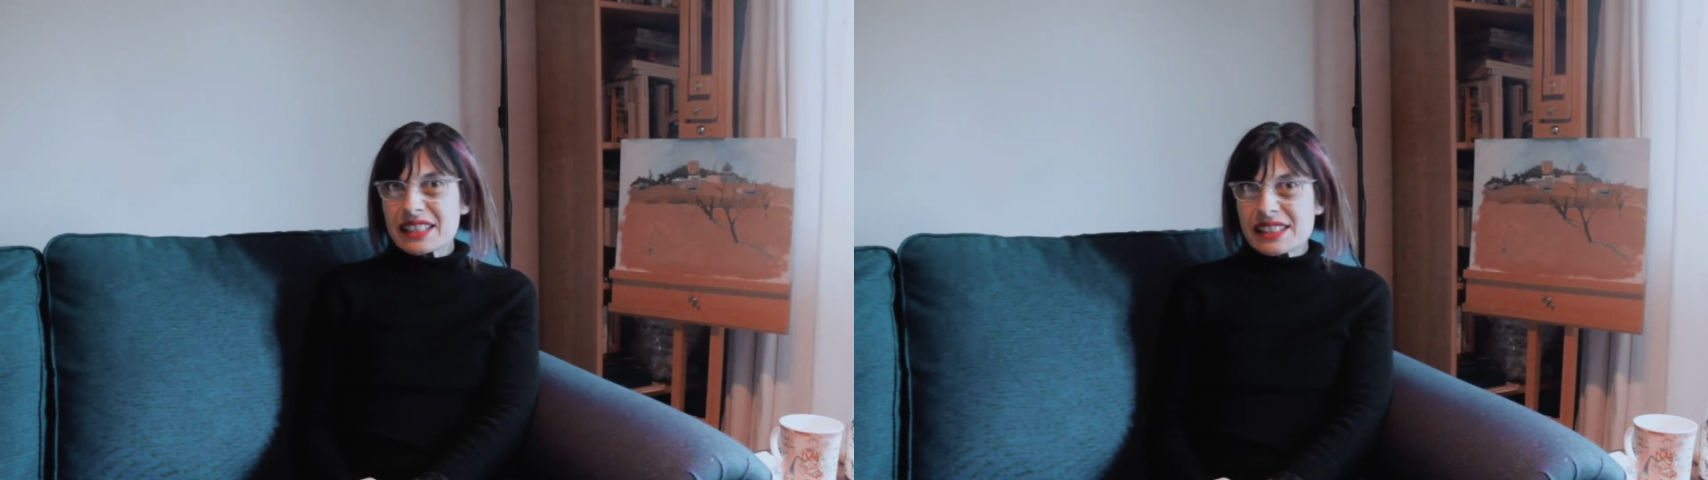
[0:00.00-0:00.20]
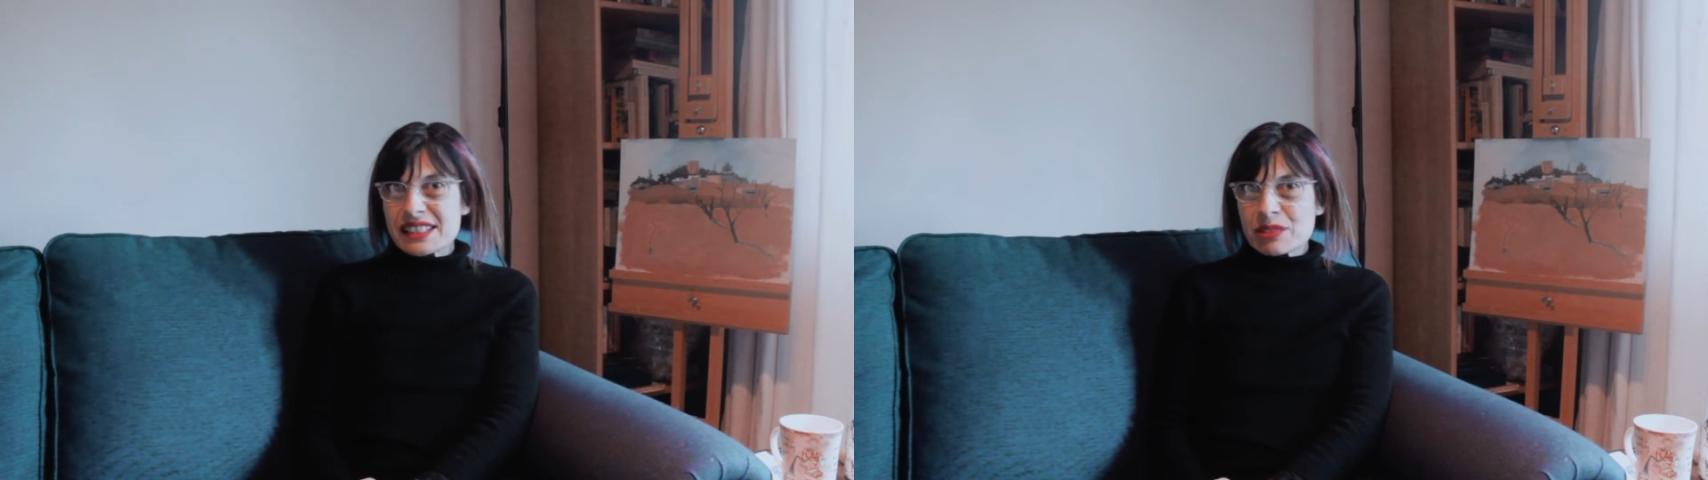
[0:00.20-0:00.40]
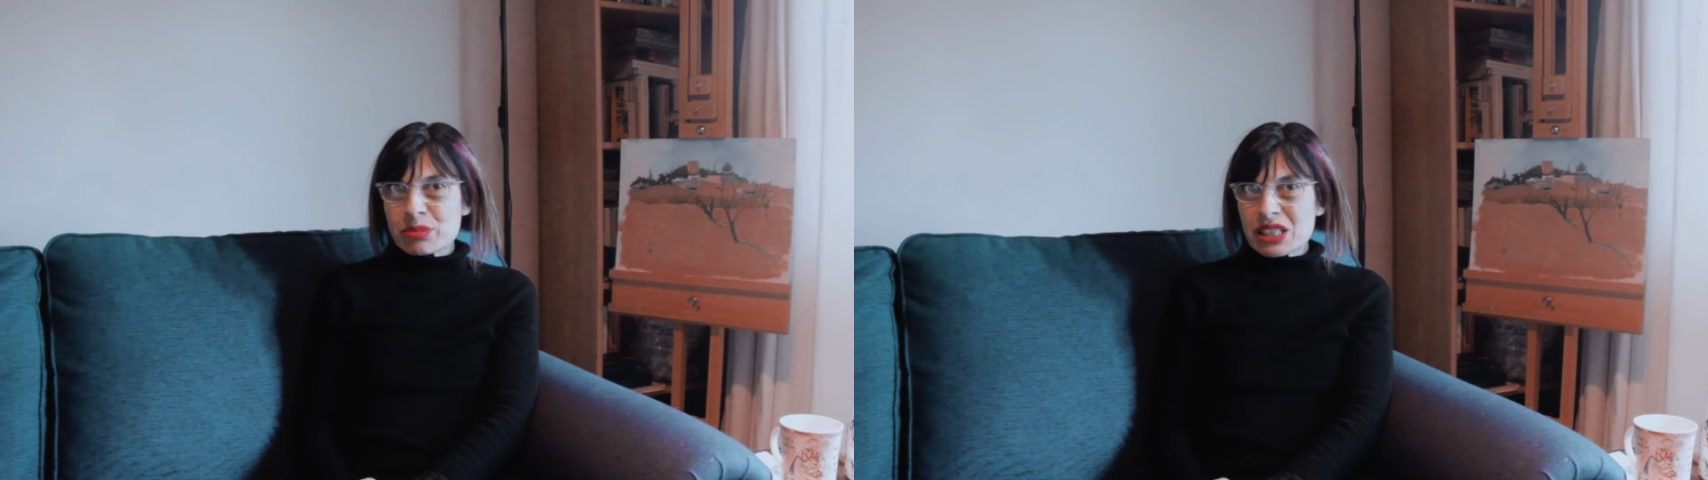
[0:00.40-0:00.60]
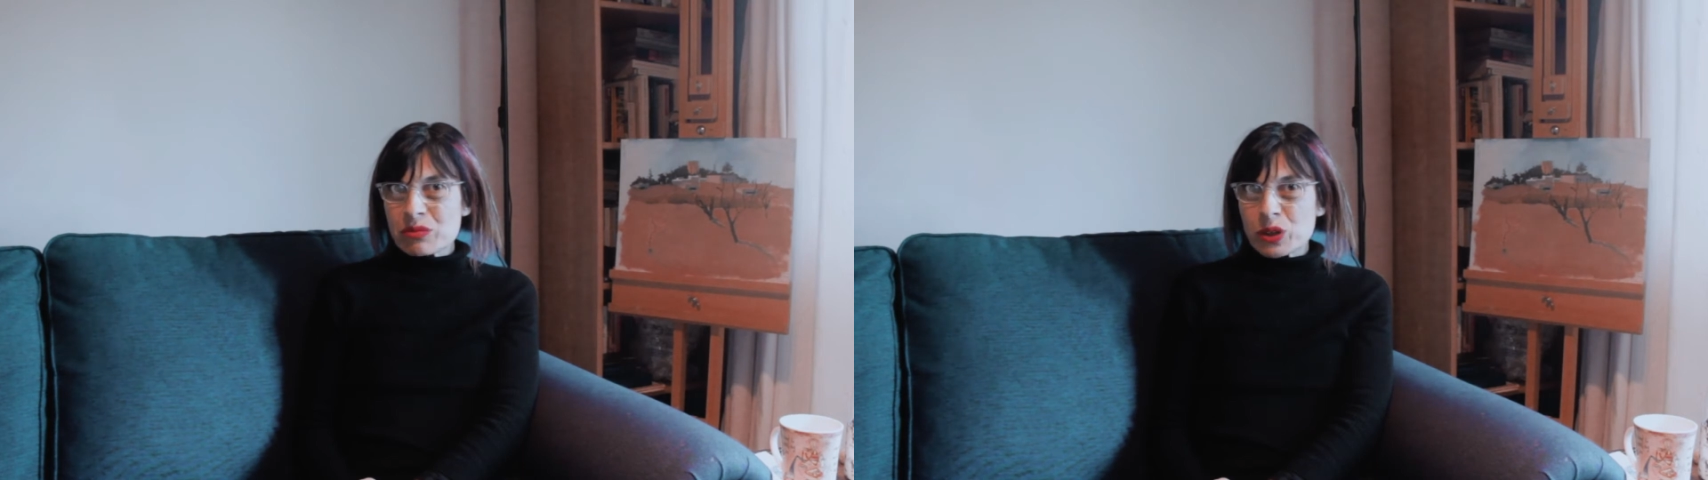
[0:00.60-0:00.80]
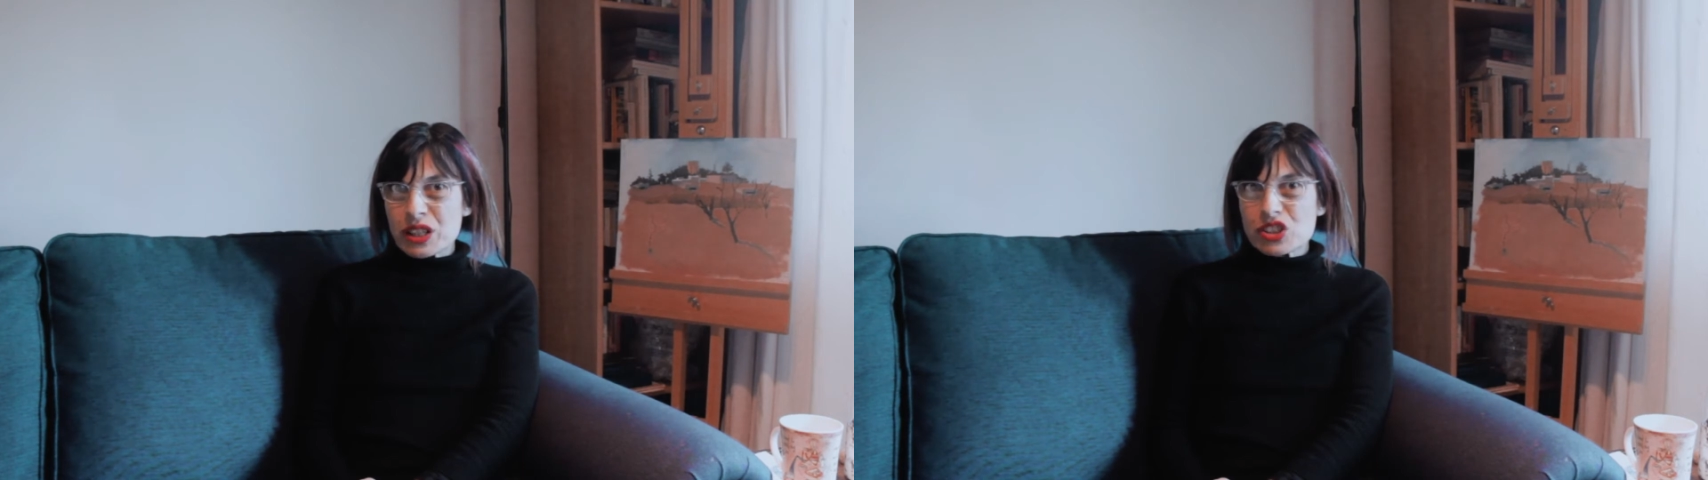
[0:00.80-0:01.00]
and
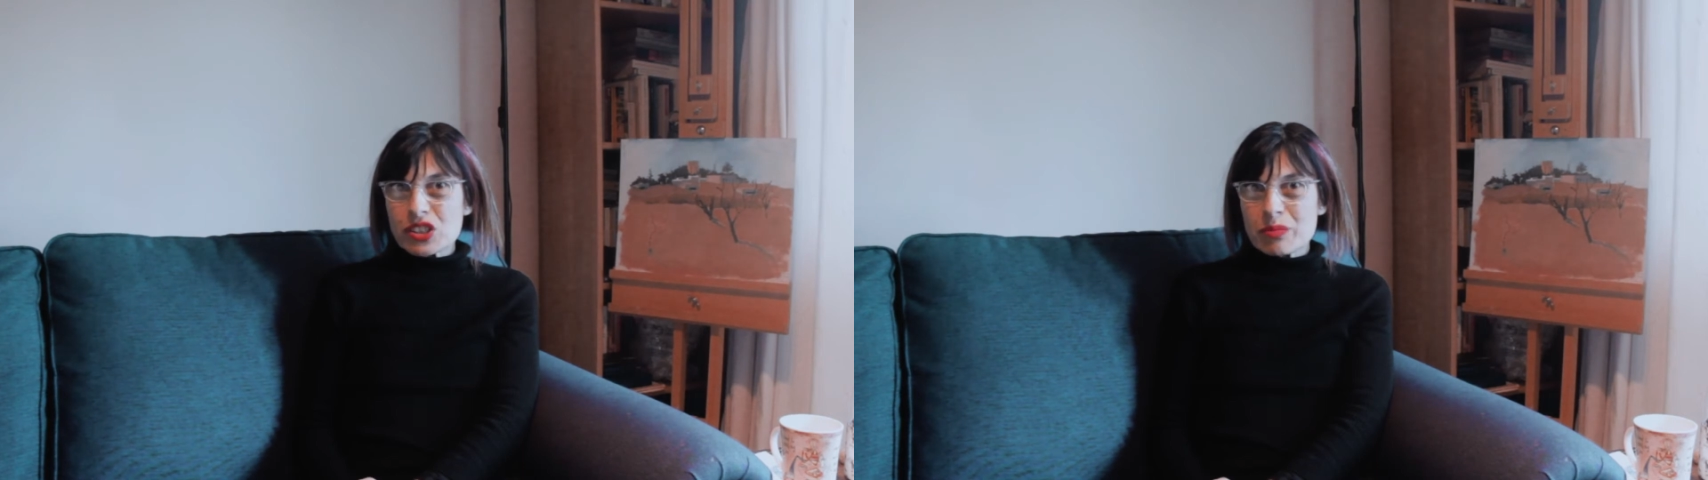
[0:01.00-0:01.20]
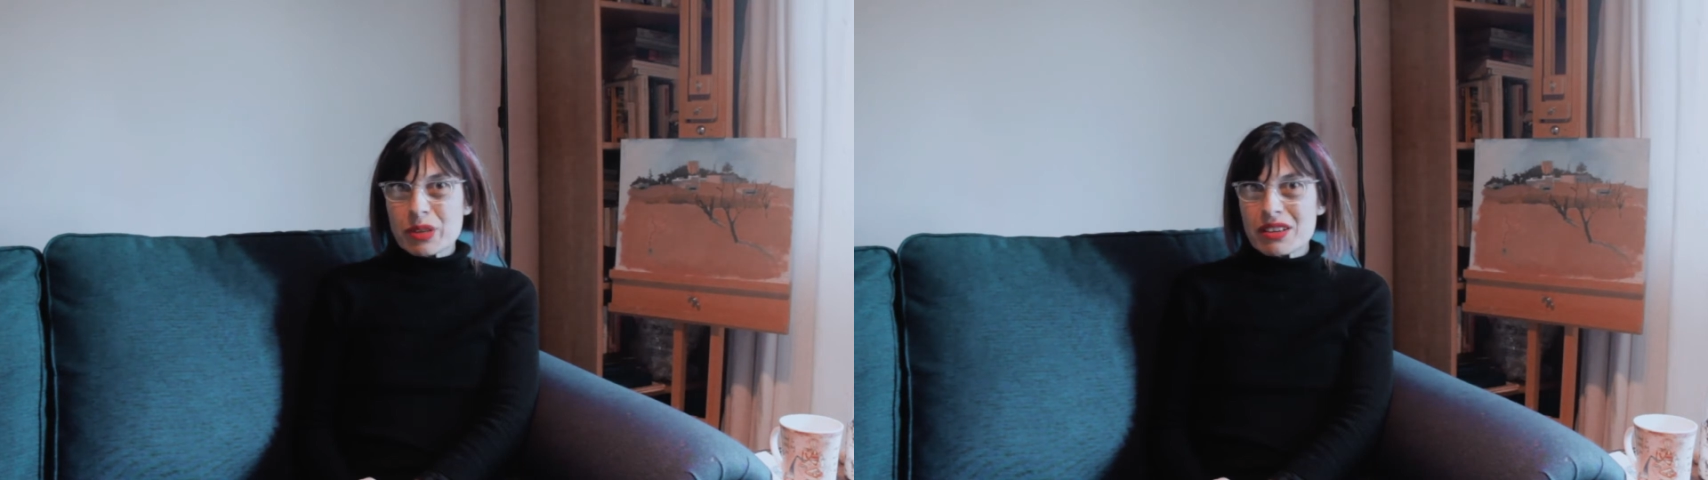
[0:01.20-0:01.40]
exhibiting work during a